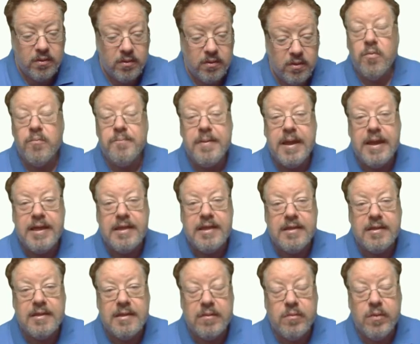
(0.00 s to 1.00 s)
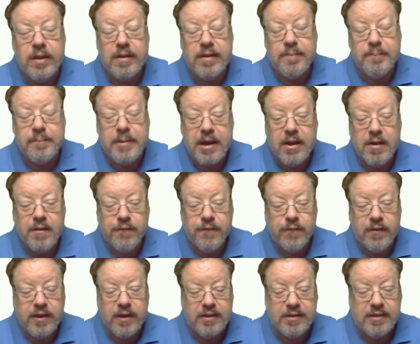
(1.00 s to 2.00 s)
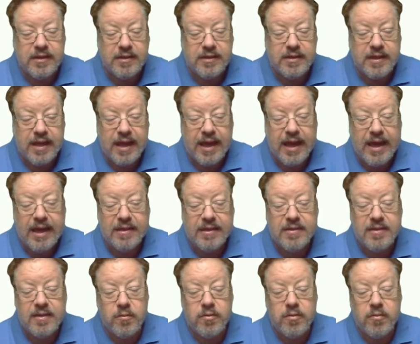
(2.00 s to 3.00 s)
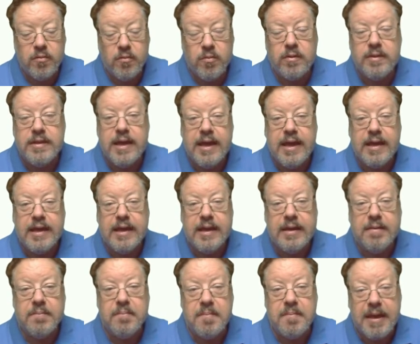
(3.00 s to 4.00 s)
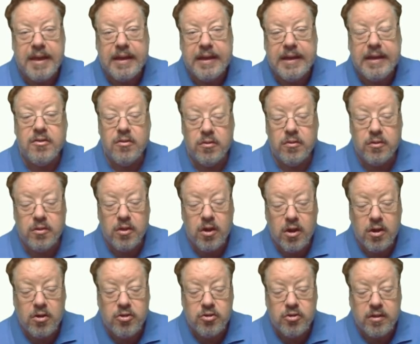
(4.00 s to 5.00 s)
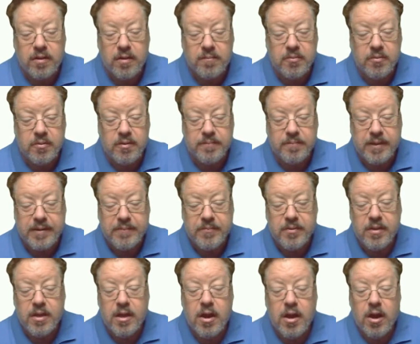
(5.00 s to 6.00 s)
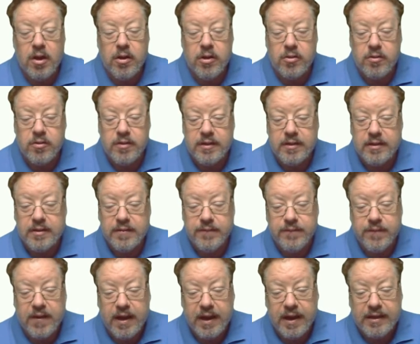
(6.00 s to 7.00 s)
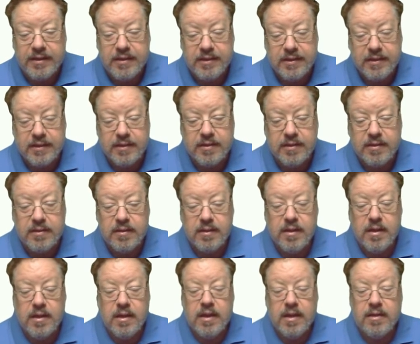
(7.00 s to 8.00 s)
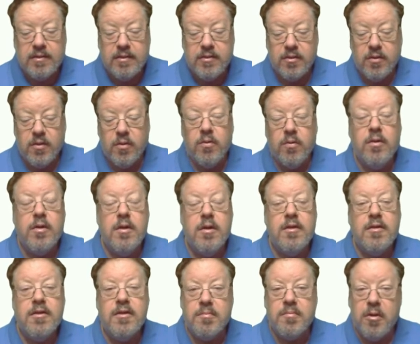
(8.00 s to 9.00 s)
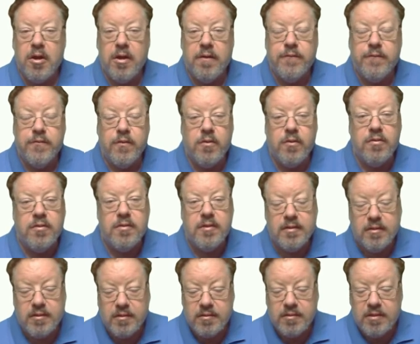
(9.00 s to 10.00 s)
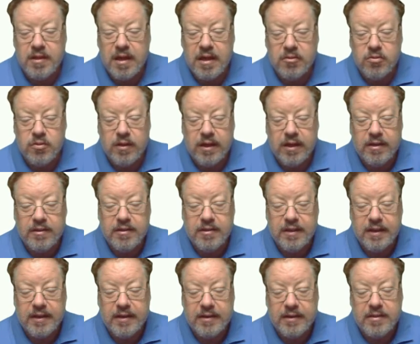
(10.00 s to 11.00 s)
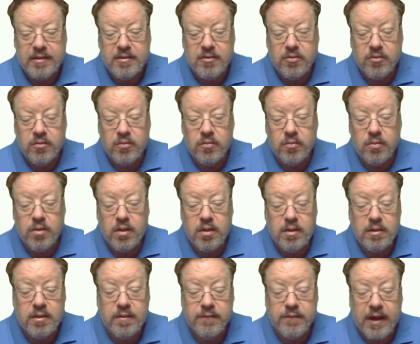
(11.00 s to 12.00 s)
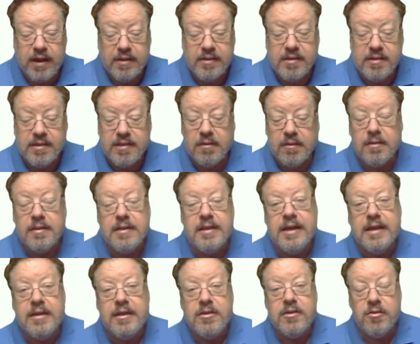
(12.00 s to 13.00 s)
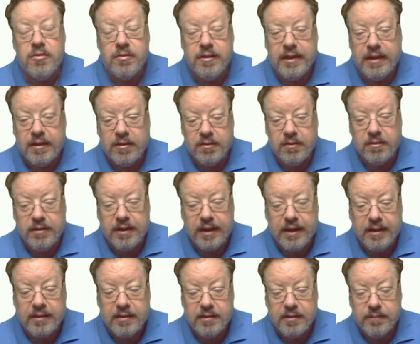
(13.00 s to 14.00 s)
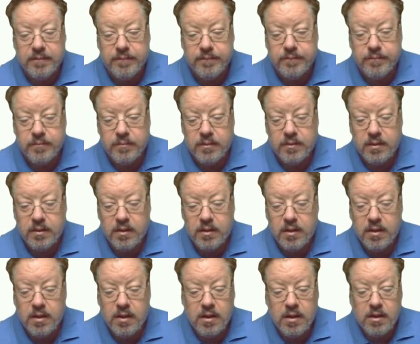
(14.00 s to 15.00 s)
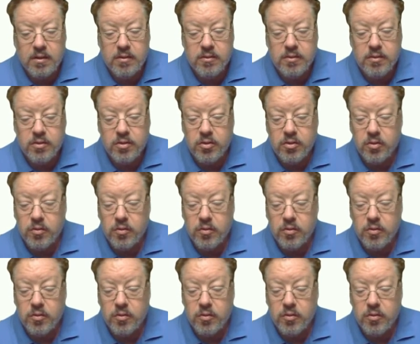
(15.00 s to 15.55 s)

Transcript: basically we can paraphrase this as, so we're taking many to large numbers of people are using devices, and so smartphones is now translated to devices that are linked to the internet to